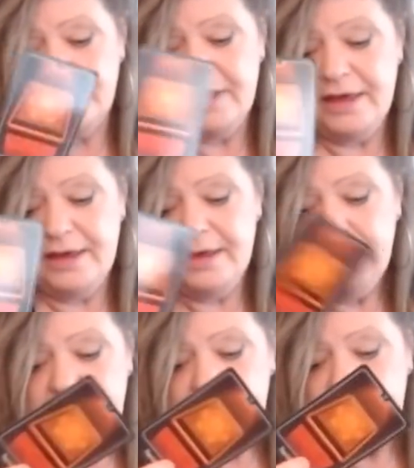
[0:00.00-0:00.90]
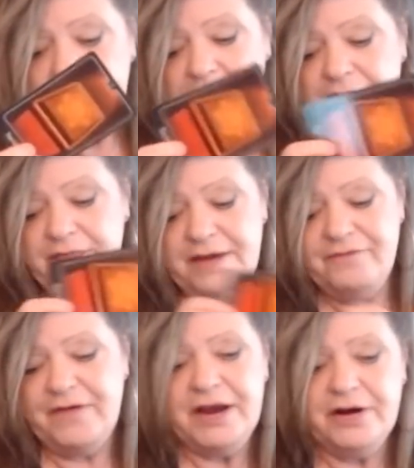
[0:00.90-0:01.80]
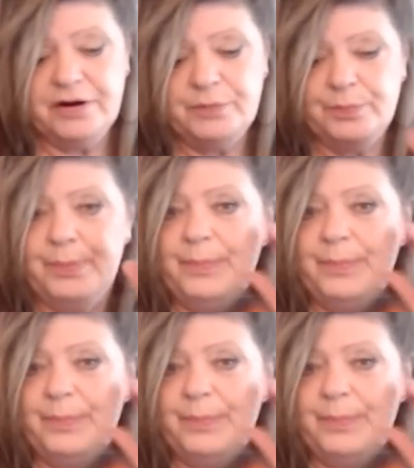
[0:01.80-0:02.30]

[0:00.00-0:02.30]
They they figured